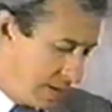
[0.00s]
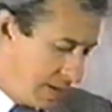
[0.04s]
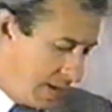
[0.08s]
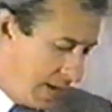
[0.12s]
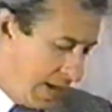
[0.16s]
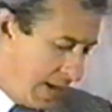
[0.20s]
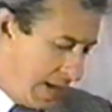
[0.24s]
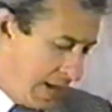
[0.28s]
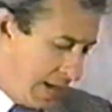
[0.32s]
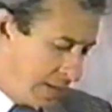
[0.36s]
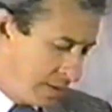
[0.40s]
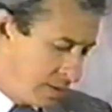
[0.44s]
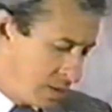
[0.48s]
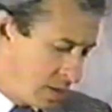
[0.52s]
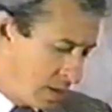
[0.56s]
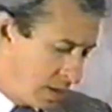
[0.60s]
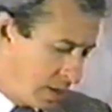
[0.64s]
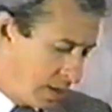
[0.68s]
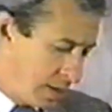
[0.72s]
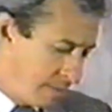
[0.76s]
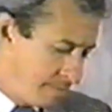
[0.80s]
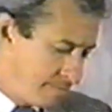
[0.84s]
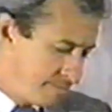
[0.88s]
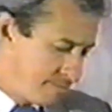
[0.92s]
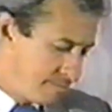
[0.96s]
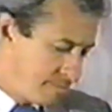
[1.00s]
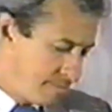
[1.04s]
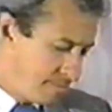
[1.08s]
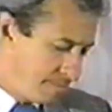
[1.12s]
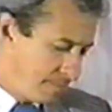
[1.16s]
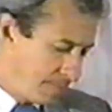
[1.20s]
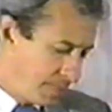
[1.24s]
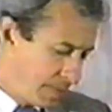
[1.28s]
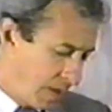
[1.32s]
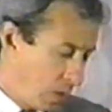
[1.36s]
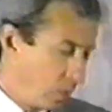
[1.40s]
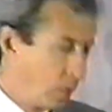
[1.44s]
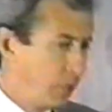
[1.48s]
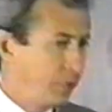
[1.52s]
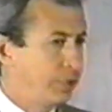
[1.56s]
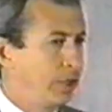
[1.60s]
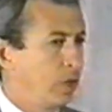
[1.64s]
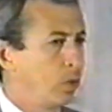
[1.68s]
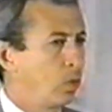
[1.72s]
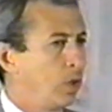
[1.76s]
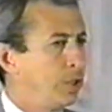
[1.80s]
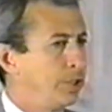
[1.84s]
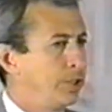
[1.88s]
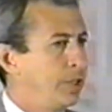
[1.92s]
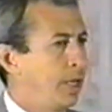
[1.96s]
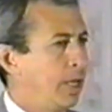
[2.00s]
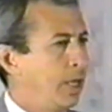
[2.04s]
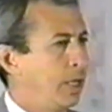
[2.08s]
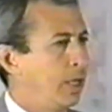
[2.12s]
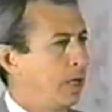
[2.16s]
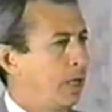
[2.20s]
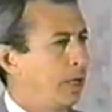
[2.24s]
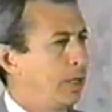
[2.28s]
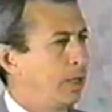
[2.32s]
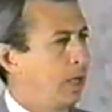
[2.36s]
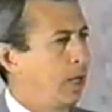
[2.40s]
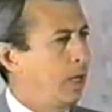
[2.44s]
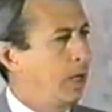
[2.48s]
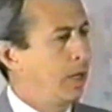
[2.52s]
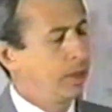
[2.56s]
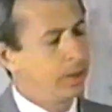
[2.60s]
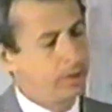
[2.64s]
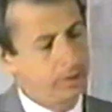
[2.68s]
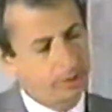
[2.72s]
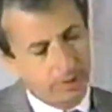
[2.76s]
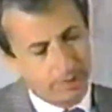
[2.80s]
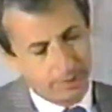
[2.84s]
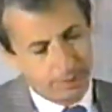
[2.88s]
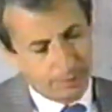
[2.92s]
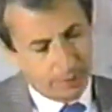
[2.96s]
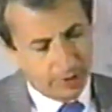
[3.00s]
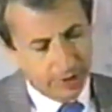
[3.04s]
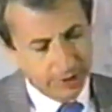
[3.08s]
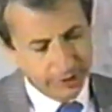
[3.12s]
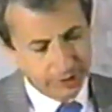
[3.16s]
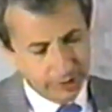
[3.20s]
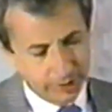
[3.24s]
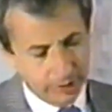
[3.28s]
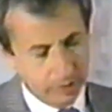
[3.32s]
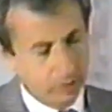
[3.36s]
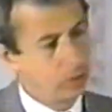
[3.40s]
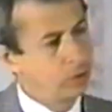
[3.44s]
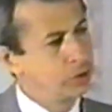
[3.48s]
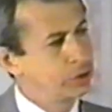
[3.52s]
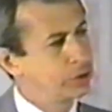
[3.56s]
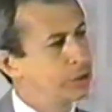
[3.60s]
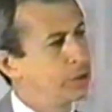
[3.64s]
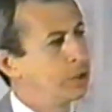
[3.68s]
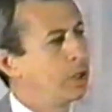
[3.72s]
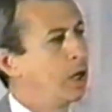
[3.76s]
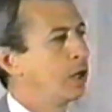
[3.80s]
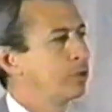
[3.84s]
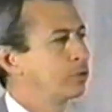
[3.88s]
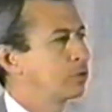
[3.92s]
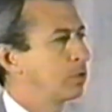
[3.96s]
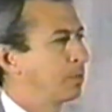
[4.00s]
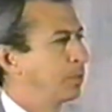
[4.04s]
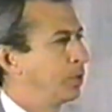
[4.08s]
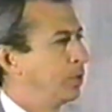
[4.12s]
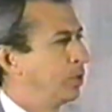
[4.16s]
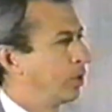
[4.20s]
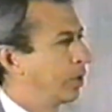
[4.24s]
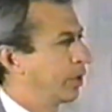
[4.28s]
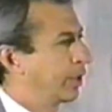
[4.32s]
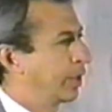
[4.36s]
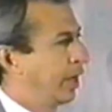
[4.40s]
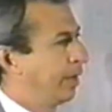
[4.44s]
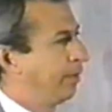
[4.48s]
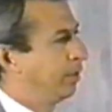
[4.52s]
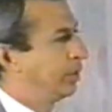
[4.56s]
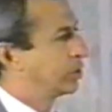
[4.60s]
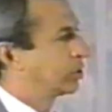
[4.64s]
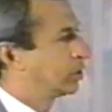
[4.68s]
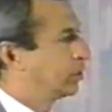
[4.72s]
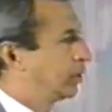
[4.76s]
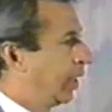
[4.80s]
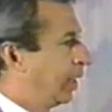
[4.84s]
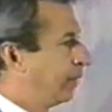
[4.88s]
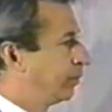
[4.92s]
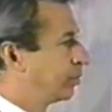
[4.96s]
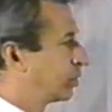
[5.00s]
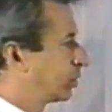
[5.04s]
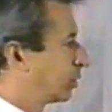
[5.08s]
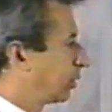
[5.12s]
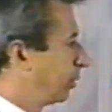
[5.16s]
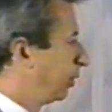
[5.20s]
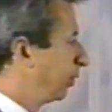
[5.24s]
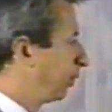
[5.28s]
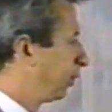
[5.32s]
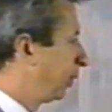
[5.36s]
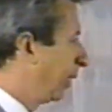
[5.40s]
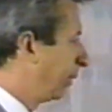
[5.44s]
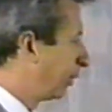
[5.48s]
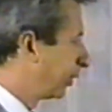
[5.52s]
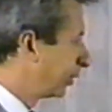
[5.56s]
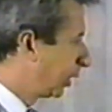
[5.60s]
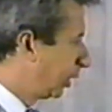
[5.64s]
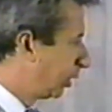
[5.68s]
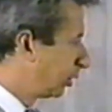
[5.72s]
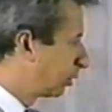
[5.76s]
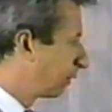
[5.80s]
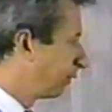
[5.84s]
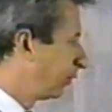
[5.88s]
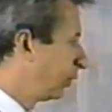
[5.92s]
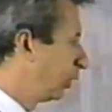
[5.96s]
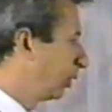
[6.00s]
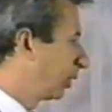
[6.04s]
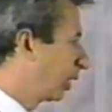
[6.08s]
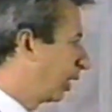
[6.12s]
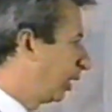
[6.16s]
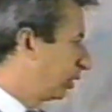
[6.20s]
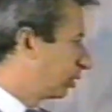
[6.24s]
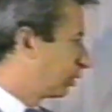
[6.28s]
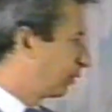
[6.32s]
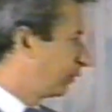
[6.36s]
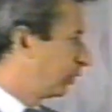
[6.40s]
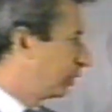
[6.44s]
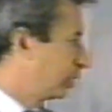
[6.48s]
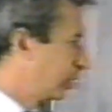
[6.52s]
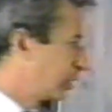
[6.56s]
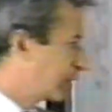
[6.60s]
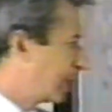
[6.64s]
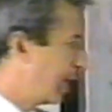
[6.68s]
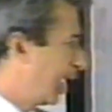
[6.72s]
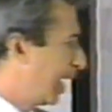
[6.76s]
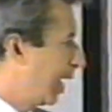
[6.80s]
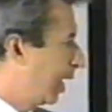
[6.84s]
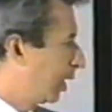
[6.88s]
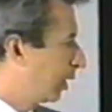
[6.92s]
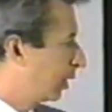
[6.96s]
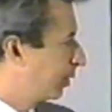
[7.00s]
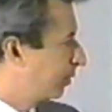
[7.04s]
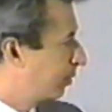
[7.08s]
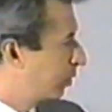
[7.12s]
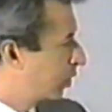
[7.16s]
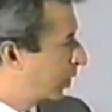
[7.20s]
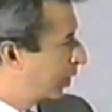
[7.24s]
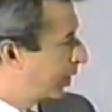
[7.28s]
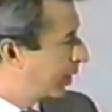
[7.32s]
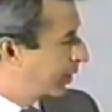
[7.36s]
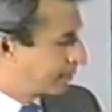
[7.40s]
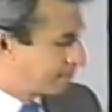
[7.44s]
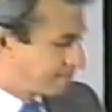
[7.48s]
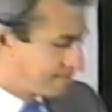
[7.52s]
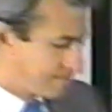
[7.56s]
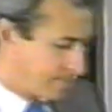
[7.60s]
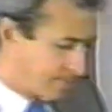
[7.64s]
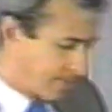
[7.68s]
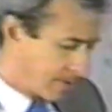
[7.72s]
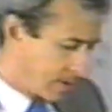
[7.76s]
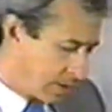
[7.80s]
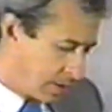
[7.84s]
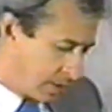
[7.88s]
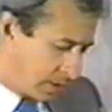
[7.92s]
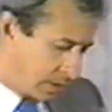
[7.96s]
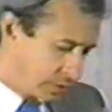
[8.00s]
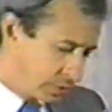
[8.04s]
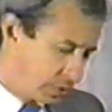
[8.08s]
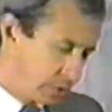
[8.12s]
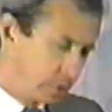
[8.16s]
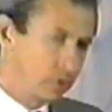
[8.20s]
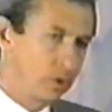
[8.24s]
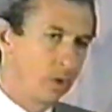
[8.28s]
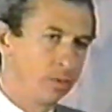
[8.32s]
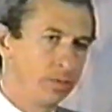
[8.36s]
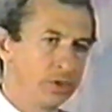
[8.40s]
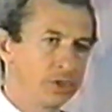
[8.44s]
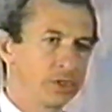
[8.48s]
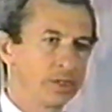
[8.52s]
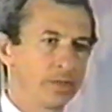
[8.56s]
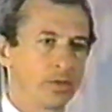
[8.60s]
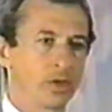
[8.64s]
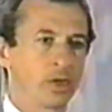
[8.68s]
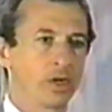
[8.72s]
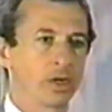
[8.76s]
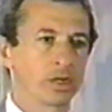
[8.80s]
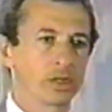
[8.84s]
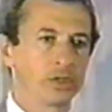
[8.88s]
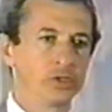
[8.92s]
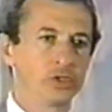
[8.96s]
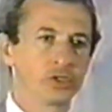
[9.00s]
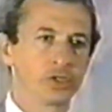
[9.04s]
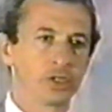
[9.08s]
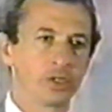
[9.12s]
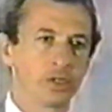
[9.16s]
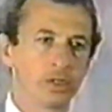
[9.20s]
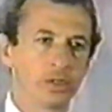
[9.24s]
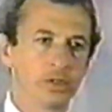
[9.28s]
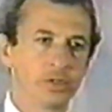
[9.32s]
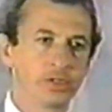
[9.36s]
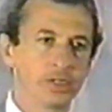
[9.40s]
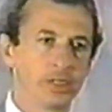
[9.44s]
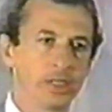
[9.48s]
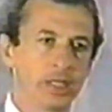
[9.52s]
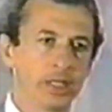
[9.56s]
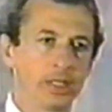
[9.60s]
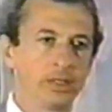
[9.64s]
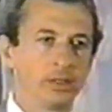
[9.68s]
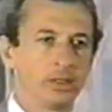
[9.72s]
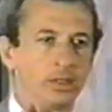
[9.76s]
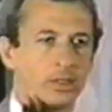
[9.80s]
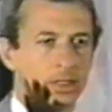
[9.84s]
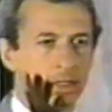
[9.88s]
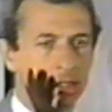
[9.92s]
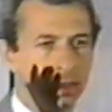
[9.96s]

And I went there one day, and the president, who was the entrepreneur, gave me some names of some people to interview, and I interviewed this gal in the morning. She told me some of her concerns, and then